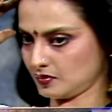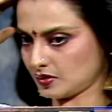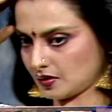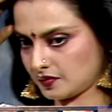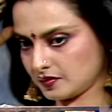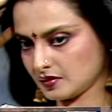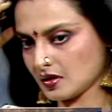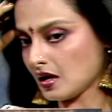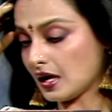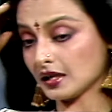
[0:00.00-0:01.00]
What if?
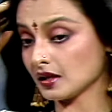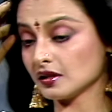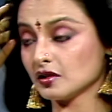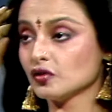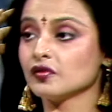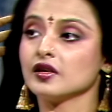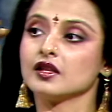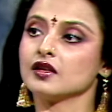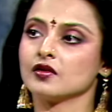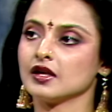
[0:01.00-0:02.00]
I can't think of
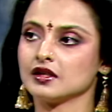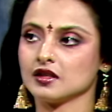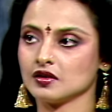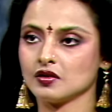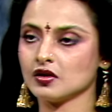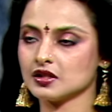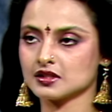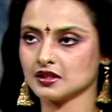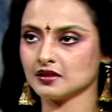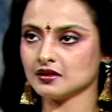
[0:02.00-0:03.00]
anything right now.
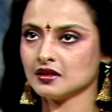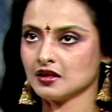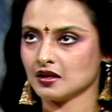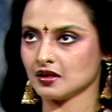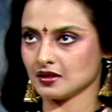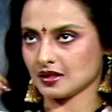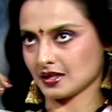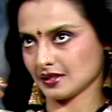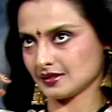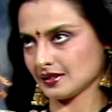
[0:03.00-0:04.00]
Honestly, like
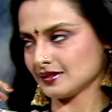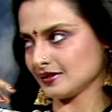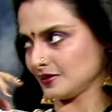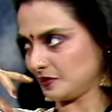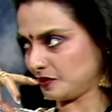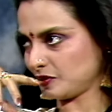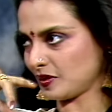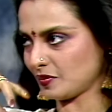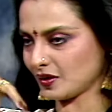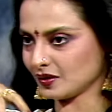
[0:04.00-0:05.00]
I said to
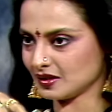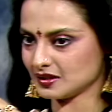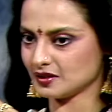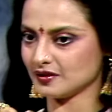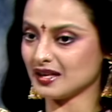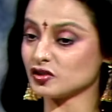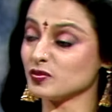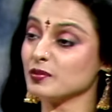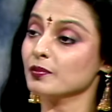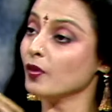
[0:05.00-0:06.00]
my mother, I said, if I had to
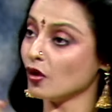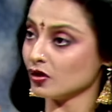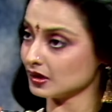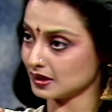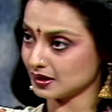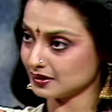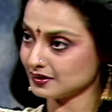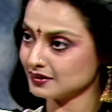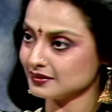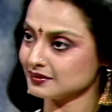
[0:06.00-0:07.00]
be born again,
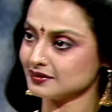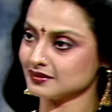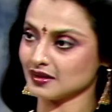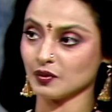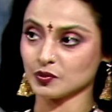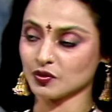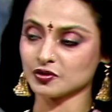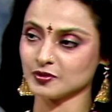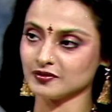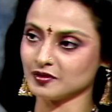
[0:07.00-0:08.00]
I would want
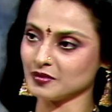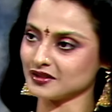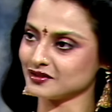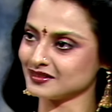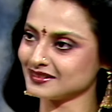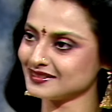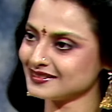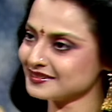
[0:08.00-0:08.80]
to be a film actress.